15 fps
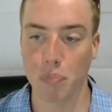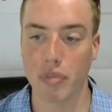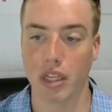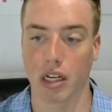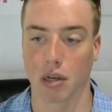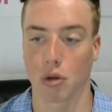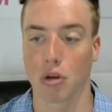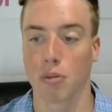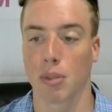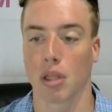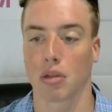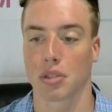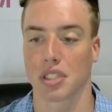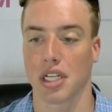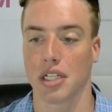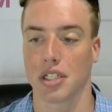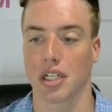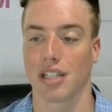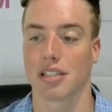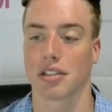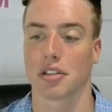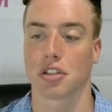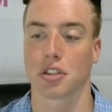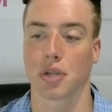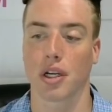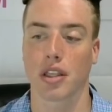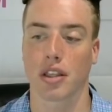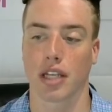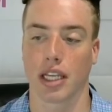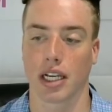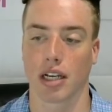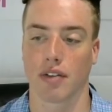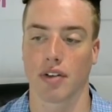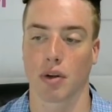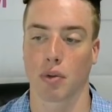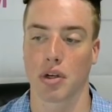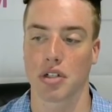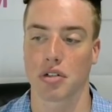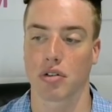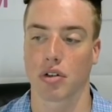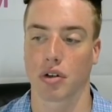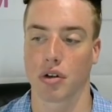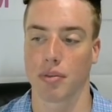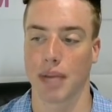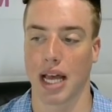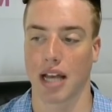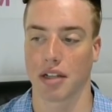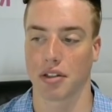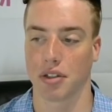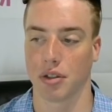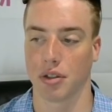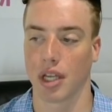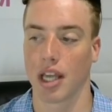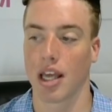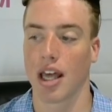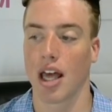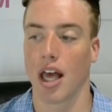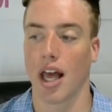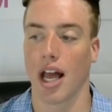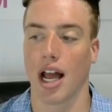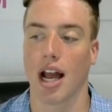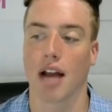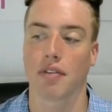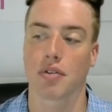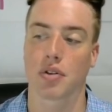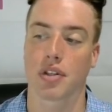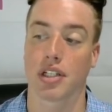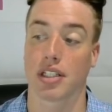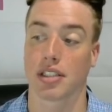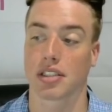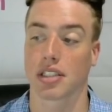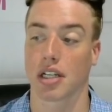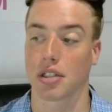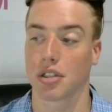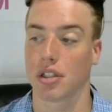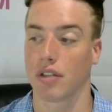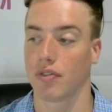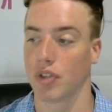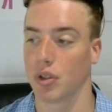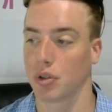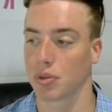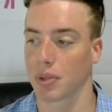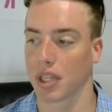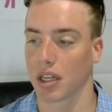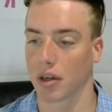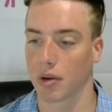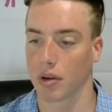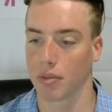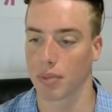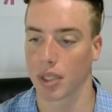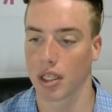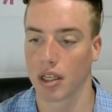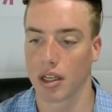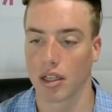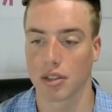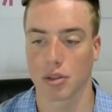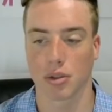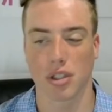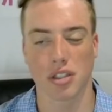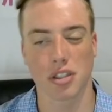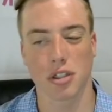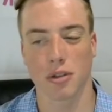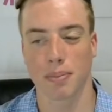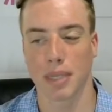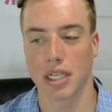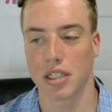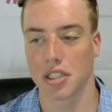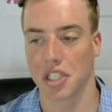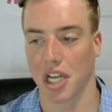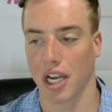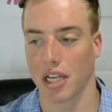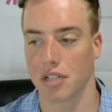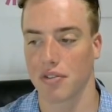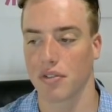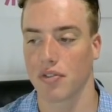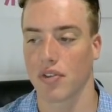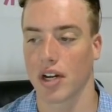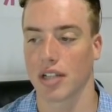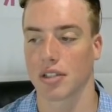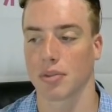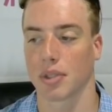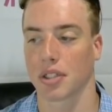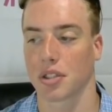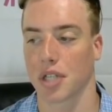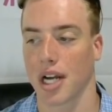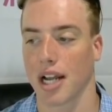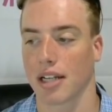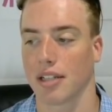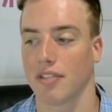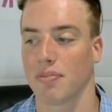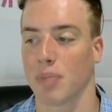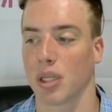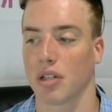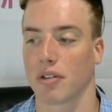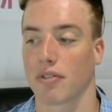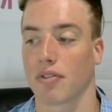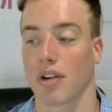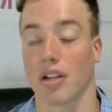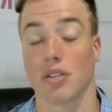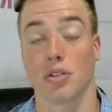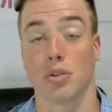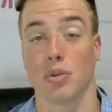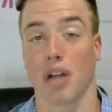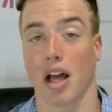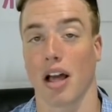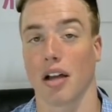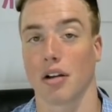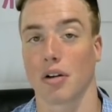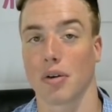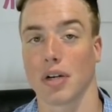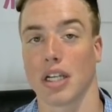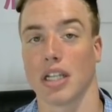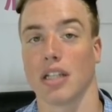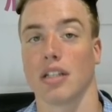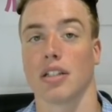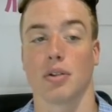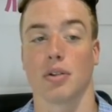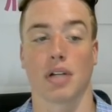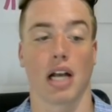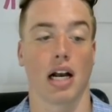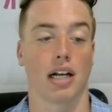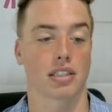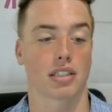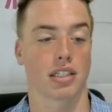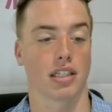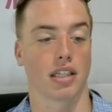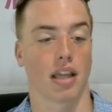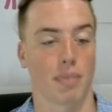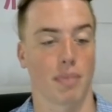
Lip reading: Now, group polarization is the strengthening of an original group attitude after the discussion of views within a group. So does your opinion change if you find someone attractive but your friends do not agree? You guys can let